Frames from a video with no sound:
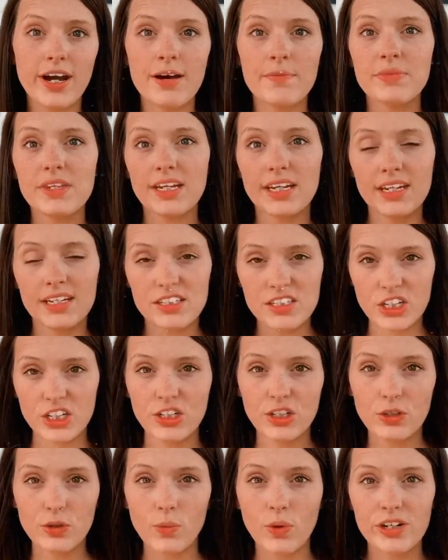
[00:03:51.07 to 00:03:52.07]

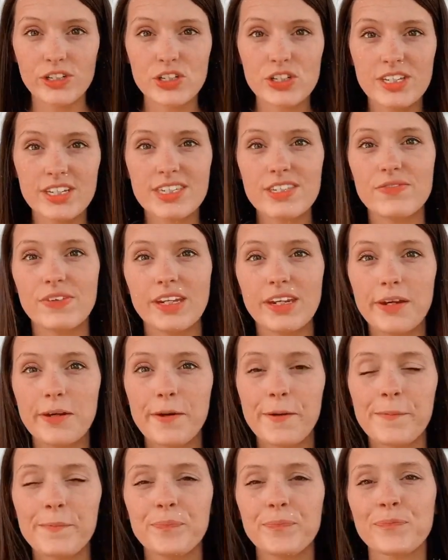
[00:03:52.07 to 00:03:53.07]
continue to watch this
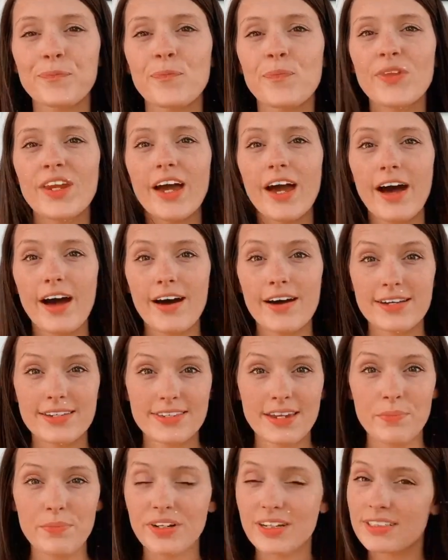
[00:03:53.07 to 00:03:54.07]
video. Because
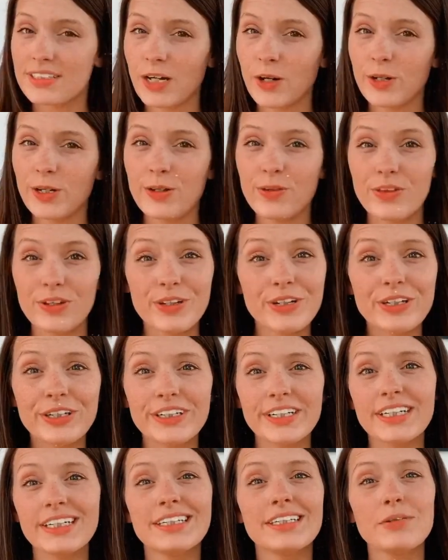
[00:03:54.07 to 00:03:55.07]
I'm going to tell you the
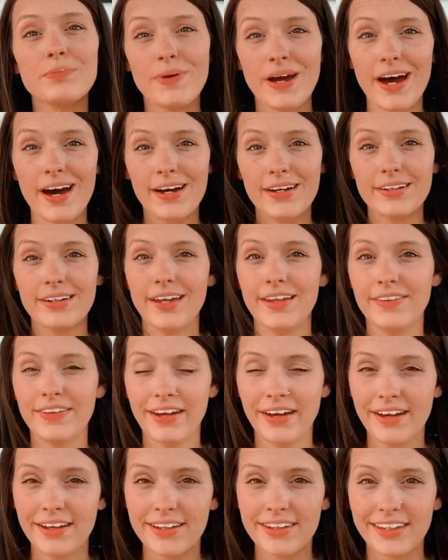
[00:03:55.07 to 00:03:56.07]
good, the bad, and the
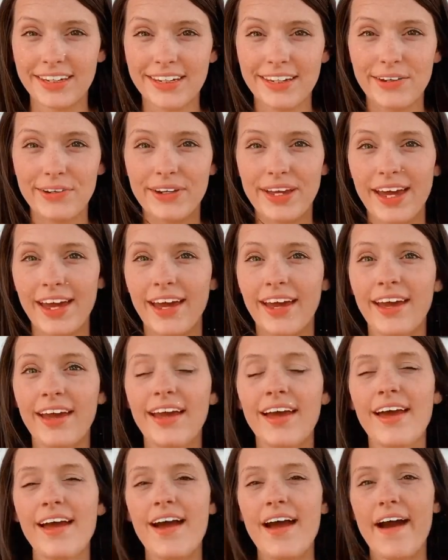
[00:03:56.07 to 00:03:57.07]
ugly, okay?
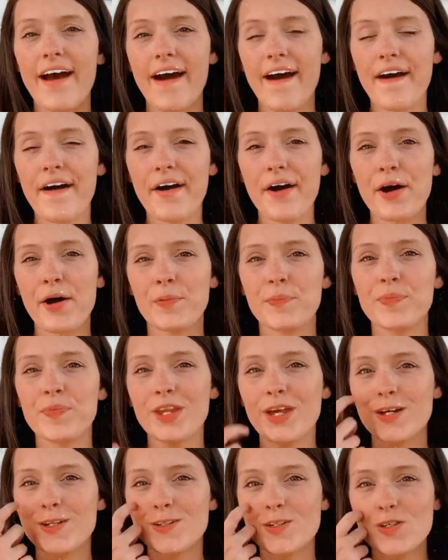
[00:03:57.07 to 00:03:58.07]

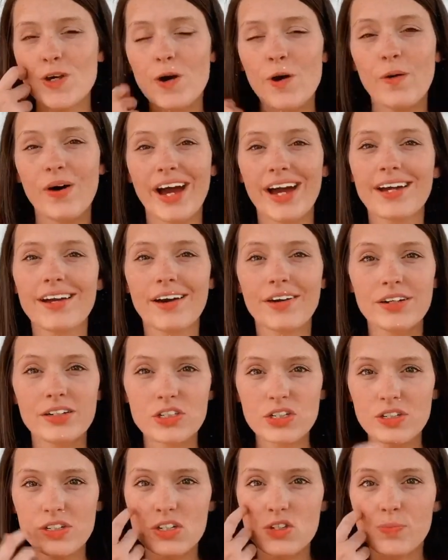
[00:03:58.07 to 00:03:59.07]
So I got
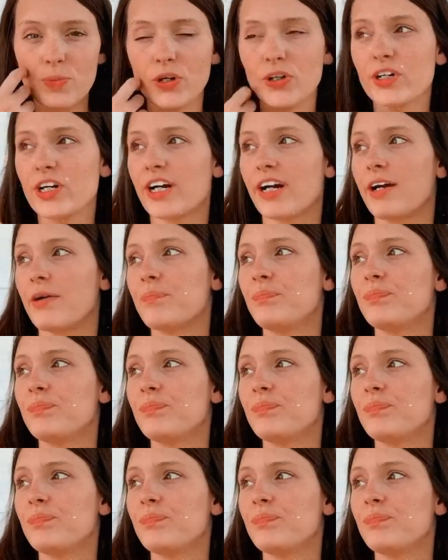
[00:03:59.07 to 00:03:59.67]
into this program,